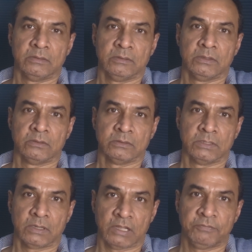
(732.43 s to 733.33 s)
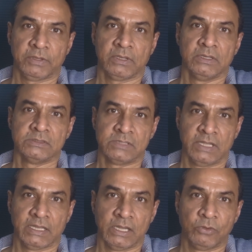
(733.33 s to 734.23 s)
the traffic is
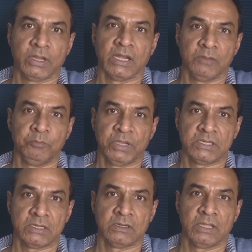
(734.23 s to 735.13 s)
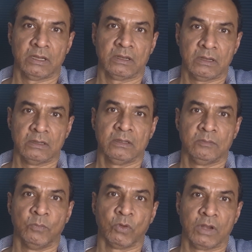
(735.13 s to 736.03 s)
likely to get impatient. They are
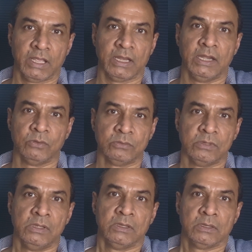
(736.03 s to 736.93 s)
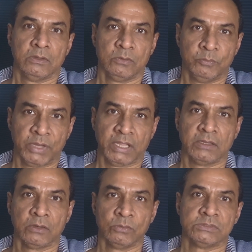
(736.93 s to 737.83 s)
more likely to break
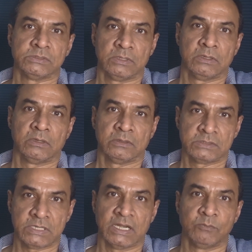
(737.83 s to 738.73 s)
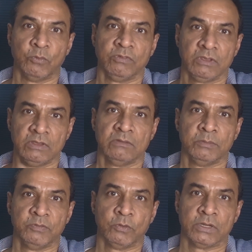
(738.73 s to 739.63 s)
the rules, start moving even
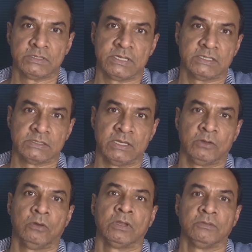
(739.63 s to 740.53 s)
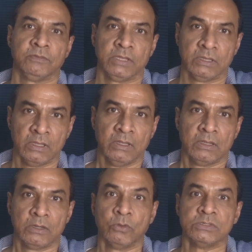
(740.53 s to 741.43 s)
before it starts going, or if they
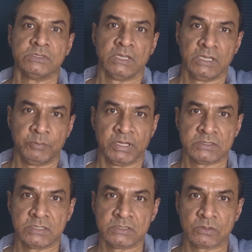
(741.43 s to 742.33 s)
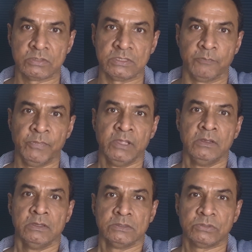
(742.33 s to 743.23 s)
don't see any pedestrians crossing.
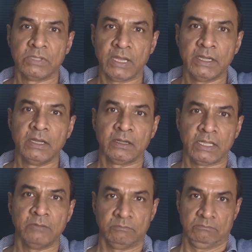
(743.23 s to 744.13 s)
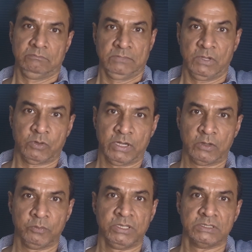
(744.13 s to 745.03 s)
So the ideal time, according
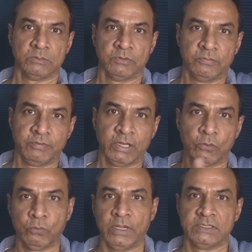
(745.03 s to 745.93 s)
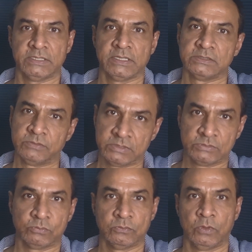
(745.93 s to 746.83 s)
to me, is about 15 to 20 seconds, which is
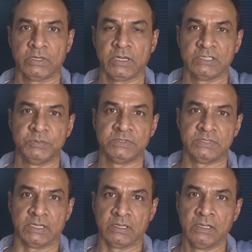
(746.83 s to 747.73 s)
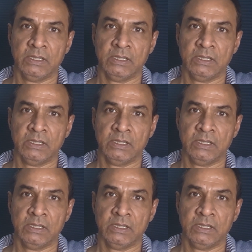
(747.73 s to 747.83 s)
what it has been said.